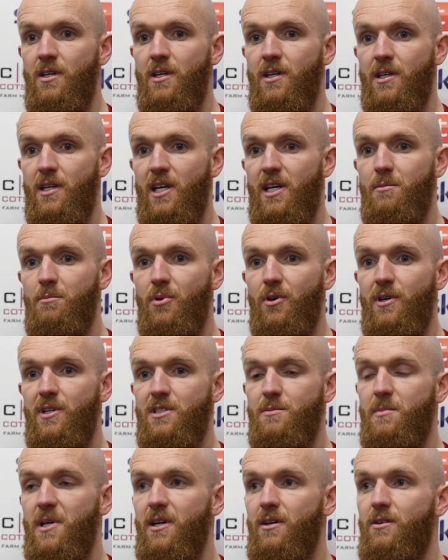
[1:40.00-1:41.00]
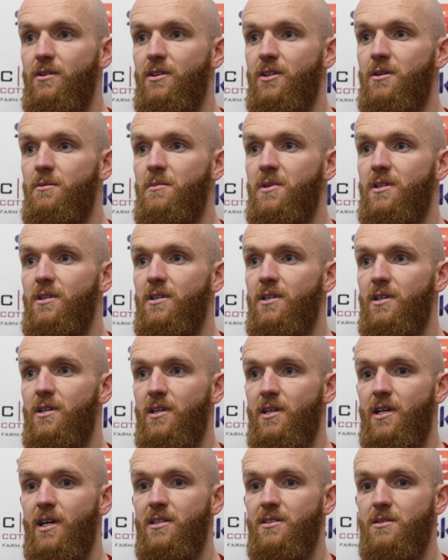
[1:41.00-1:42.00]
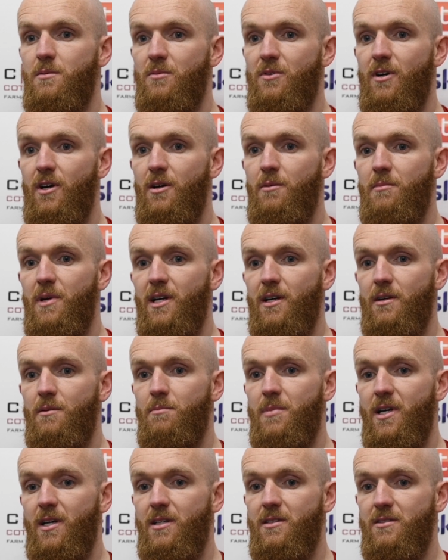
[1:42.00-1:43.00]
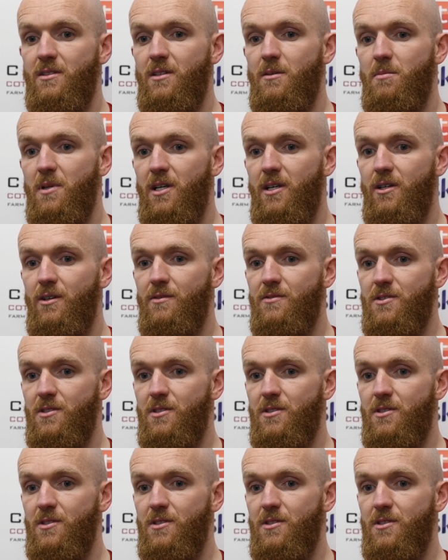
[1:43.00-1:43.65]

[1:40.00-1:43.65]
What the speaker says: gain points back on them and gain some ground back into the playoffs.